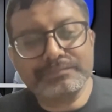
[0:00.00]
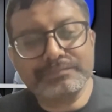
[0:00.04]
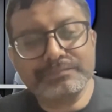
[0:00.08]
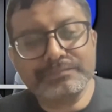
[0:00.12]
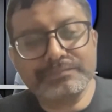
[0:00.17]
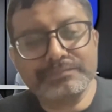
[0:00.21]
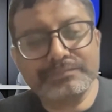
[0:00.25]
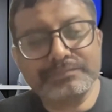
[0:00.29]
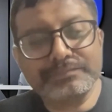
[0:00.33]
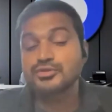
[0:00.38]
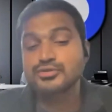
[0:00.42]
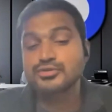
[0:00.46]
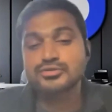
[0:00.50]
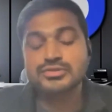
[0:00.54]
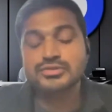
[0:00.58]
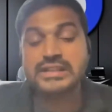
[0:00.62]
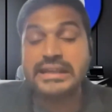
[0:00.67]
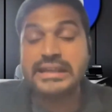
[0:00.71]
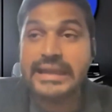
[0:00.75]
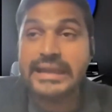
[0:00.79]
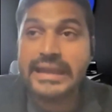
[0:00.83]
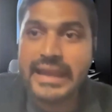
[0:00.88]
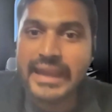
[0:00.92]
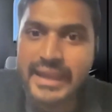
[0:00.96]
Sure. So
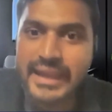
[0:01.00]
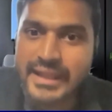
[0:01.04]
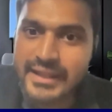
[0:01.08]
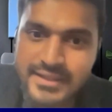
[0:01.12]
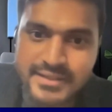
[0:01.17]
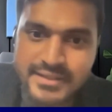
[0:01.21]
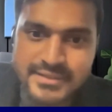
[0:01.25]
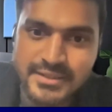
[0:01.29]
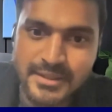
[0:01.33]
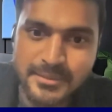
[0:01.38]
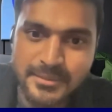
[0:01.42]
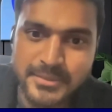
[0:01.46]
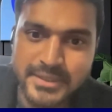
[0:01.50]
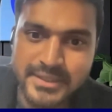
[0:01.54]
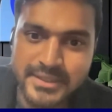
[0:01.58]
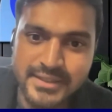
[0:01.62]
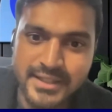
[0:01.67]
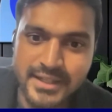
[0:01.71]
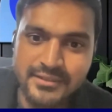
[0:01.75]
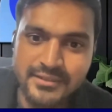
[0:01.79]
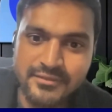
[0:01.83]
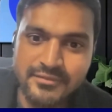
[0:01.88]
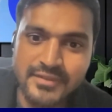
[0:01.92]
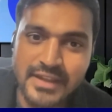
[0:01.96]
scale is something
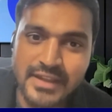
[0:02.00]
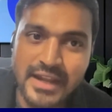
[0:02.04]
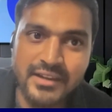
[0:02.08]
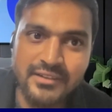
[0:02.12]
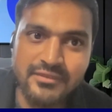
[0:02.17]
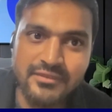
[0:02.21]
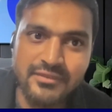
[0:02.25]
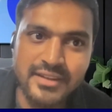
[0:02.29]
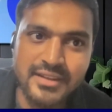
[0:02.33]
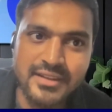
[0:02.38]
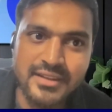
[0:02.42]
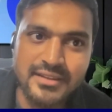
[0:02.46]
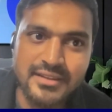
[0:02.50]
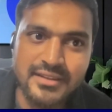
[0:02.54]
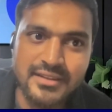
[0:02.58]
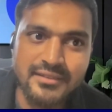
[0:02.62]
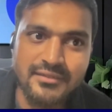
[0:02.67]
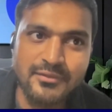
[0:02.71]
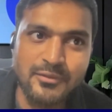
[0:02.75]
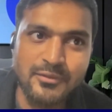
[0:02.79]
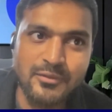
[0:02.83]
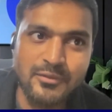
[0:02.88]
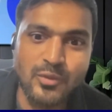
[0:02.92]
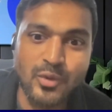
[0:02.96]
that we
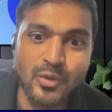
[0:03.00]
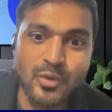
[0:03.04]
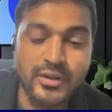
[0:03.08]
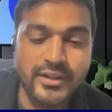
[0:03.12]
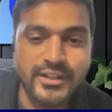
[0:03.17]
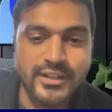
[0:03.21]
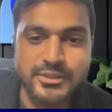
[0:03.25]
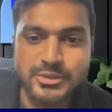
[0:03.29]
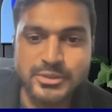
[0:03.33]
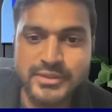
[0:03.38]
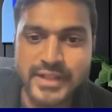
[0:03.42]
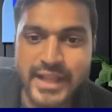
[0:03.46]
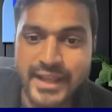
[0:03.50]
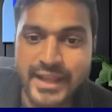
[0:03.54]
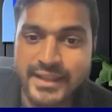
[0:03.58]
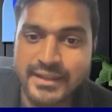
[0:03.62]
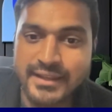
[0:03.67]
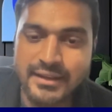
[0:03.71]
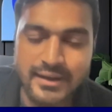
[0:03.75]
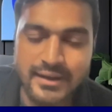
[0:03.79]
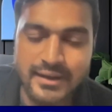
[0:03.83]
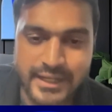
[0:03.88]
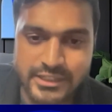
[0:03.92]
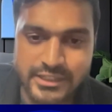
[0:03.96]
wanted to
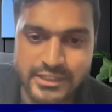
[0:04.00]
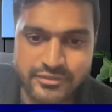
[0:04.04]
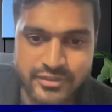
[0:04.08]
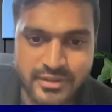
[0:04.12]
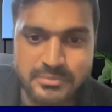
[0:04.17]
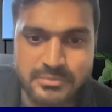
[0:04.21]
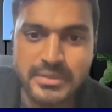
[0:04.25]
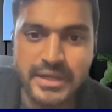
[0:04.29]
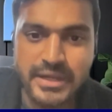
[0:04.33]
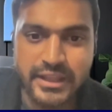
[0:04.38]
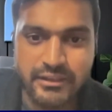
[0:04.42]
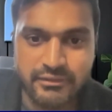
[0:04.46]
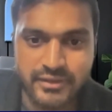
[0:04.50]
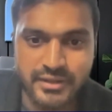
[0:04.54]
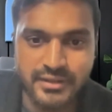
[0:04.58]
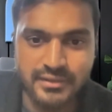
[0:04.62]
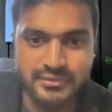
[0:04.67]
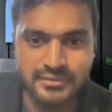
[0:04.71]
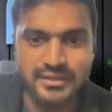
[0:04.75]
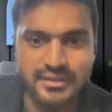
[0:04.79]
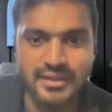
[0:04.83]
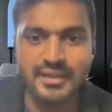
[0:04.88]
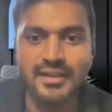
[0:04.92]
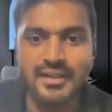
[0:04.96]
tackle right from day one.
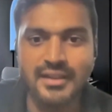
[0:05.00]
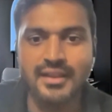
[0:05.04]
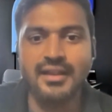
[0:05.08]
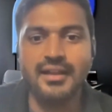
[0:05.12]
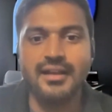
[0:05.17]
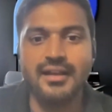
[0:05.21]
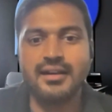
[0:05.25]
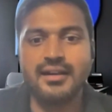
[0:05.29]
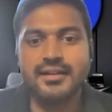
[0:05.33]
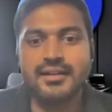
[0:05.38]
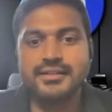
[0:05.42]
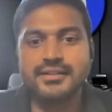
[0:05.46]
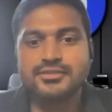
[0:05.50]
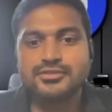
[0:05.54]
All